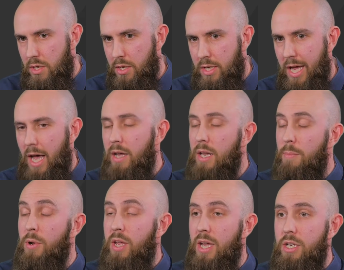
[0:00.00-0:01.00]
CAD
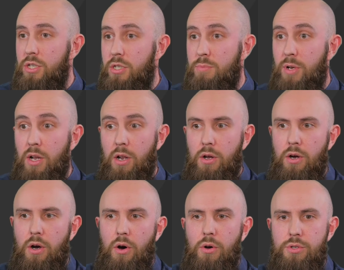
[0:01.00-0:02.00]
applications, but
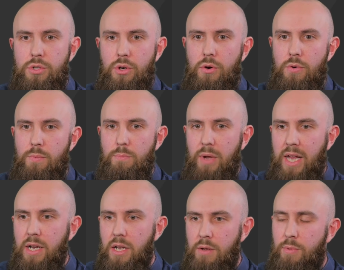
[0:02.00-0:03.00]
also
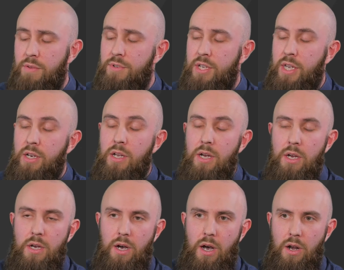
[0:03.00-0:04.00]
mainly we've seen
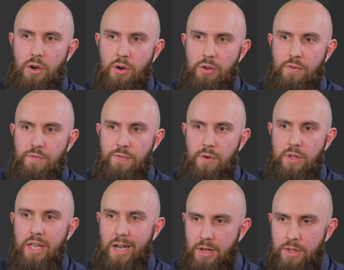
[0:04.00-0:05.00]
a lot of
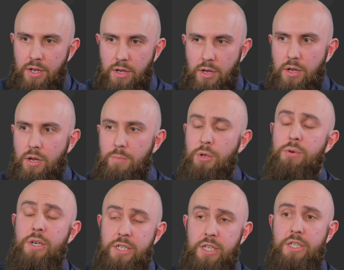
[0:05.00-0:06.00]
the other
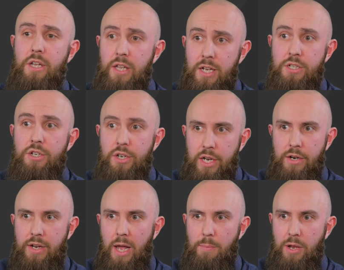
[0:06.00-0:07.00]
computer-assisted
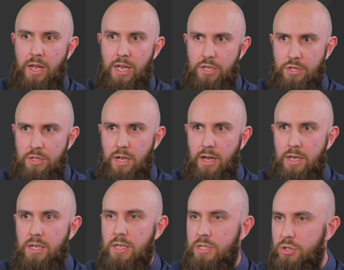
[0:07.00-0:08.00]
engineering applications like
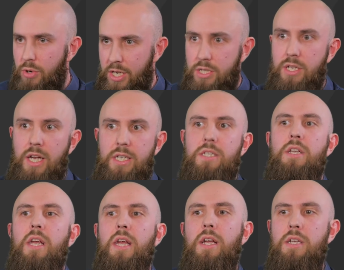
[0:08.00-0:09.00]
stress
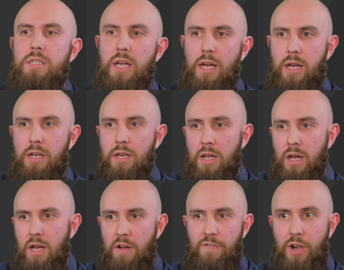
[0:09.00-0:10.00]
testings and
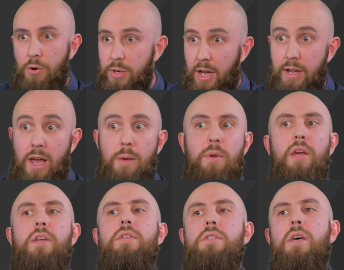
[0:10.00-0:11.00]
flow
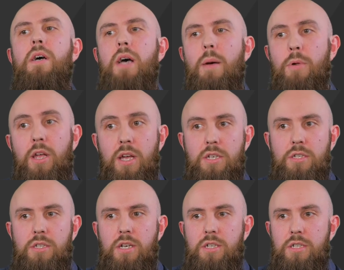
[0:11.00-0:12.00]
dynamics,
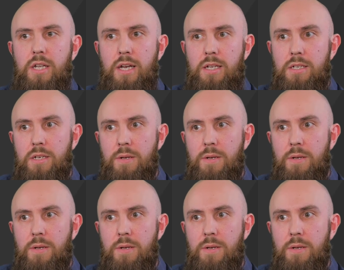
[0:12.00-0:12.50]
applications such as that.